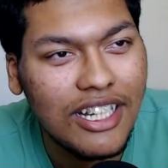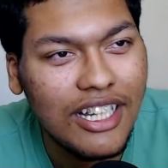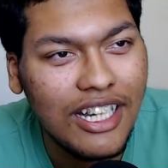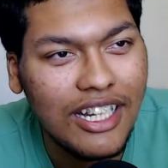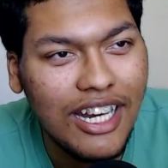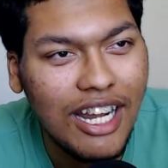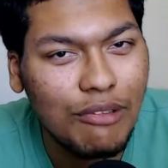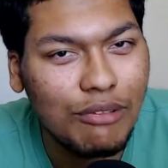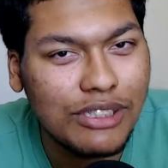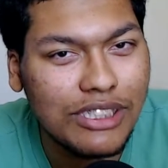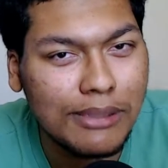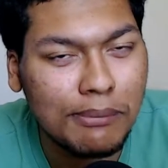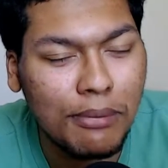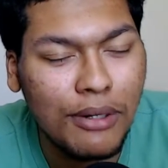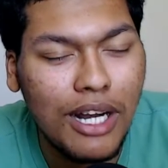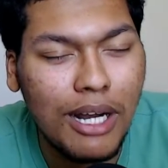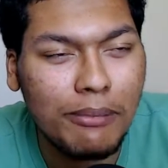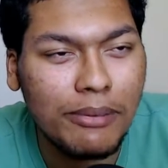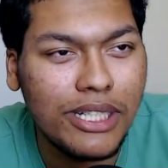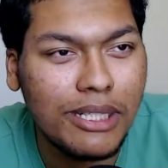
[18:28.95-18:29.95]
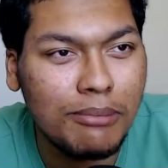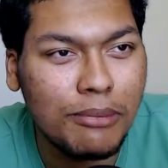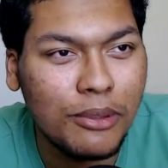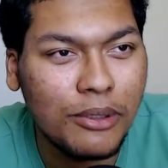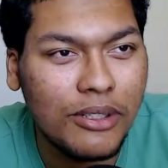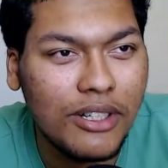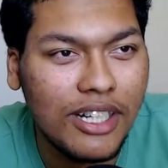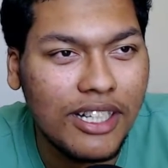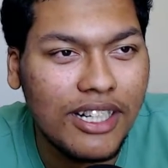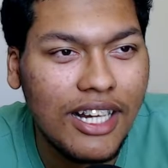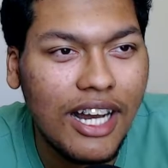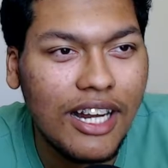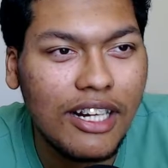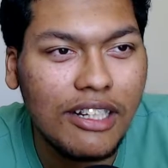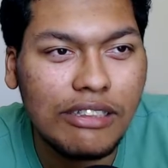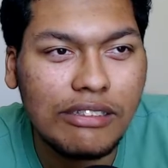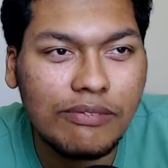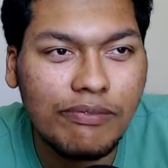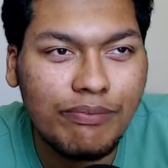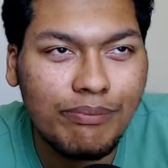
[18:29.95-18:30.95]
And that wasn't a problem anymore. And I got
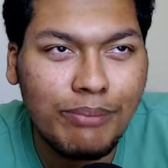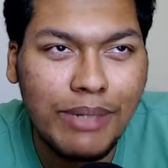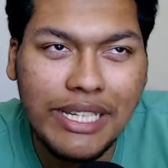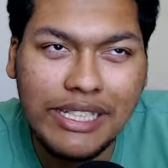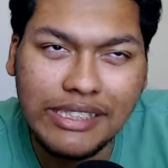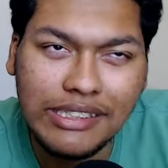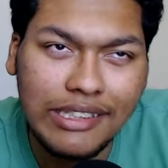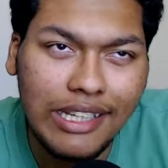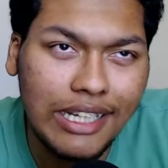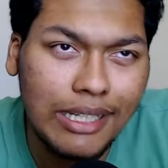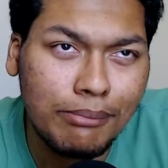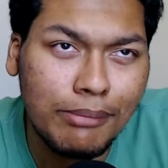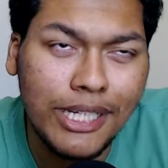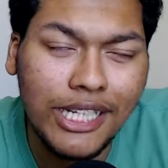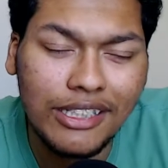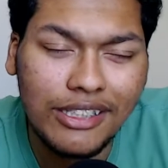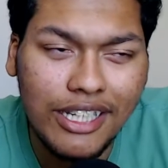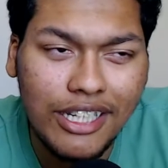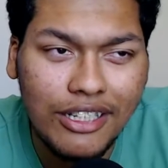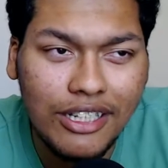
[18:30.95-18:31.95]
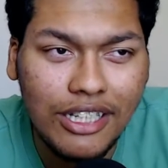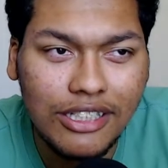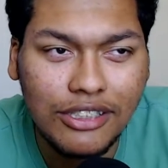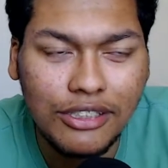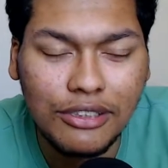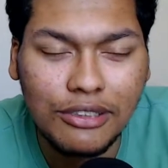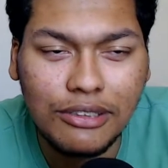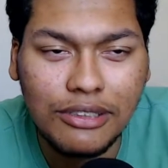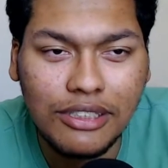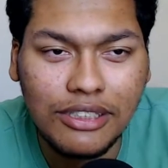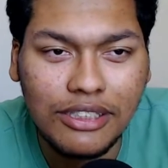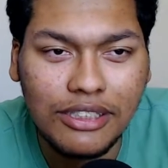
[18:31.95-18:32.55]
out. Basically, like a minute later, I told,